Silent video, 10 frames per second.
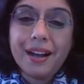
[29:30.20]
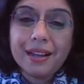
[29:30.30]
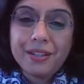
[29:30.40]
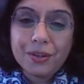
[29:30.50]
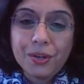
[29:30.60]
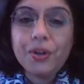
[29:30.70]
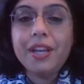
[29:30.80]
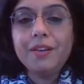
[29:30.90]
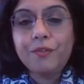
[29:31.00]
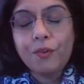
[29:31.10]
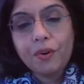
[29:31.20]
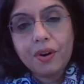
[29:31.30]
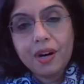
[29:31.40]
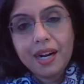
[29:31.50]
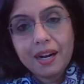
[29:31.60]
you're looking
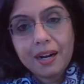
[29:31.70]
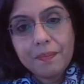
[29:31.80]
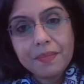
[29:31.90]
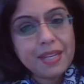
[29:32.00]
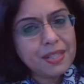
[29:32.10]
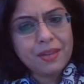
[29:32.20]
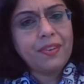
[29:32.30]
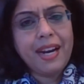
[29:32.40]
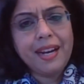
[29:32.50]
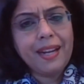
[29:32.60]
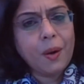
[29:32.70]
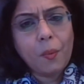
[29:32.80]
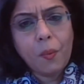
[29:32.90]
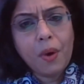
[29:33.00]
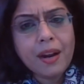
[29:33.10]
for, is the rating a
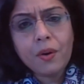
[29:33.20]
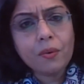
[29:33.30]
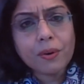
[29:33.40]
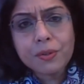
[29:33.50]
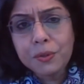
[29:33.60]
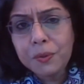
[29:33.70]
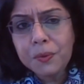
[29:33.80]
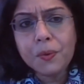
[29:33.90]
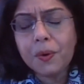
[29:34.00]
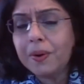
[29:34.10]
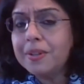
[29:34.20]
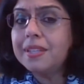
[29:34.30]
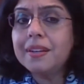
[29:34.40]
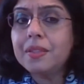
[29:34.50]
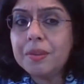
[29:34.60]
1 or a 2, or
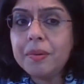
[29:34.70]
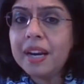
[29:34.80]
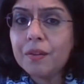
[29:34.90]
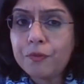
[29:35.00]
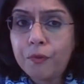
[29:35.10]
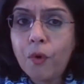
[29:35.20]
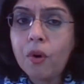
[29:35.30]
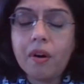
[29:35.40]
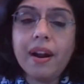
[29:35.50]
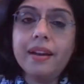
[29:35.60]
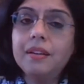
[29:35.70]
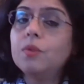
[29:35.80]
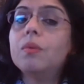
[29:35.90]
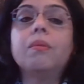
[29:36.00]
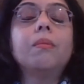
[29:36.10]
is it a 3 and a 4, and
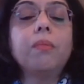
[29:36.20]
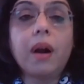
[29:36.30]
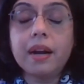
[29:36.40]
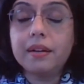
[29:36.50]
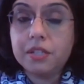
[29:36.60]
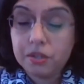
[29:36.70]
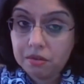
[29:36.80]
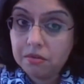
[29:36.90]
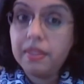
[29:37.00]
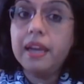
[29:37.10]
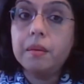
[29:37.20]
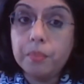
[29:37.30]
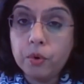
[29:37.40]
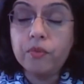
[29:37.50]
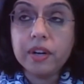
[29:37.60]
you want to then
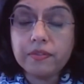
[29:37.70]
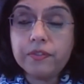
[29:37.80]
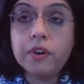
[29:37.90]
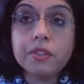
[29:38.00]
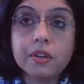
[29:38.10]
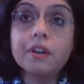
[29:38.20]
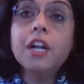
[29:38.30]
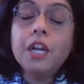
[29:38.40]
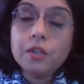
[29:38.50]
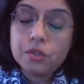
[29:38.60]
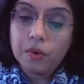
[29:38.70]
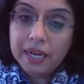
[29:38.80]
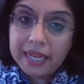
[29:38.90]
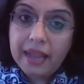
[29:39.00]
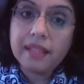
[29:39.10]
improve it further. So
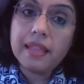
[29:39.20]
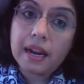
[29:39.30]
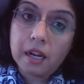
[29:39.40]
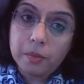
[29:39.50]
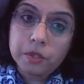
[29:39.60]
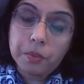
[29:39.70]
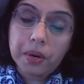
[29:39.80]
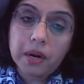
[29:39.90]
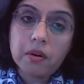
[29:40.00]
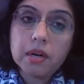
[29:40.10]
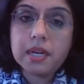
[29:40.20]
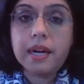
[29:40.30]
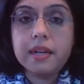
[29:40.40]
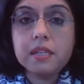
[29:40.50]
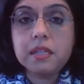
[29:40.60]
again, that helps you
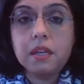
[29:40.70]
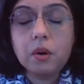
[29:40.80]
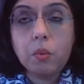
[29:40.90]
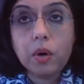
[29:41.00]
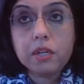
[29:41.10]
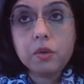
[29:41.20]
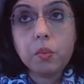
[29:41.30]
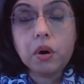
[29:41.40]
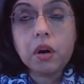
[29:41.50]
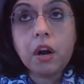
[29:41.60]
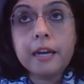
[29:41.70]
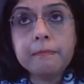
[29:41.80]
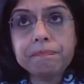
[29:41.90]
prioritize, what to work on.